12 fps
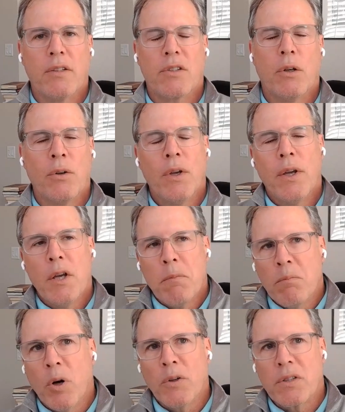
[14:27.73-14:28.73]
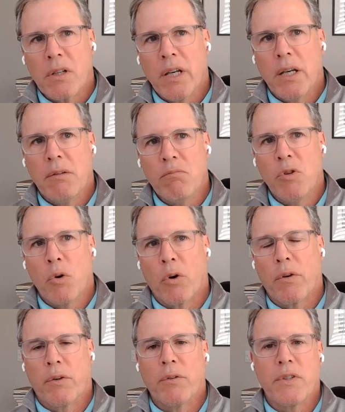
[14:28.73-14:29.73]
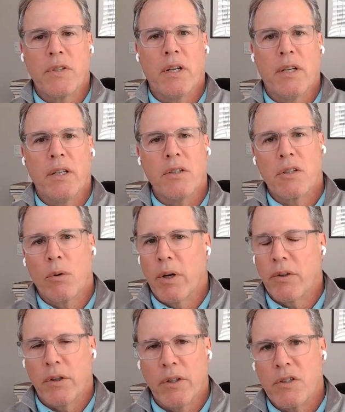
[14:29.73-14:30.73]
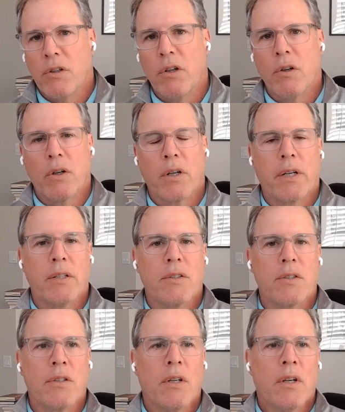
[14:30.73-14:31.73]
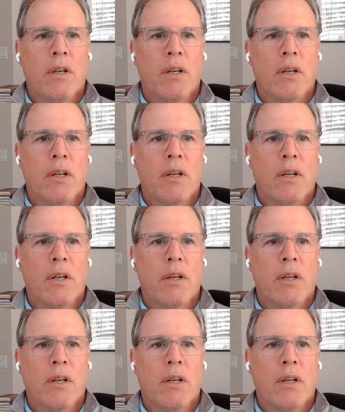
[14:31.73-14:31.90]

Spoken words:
So mostly northern cities. So whether it's New York, it's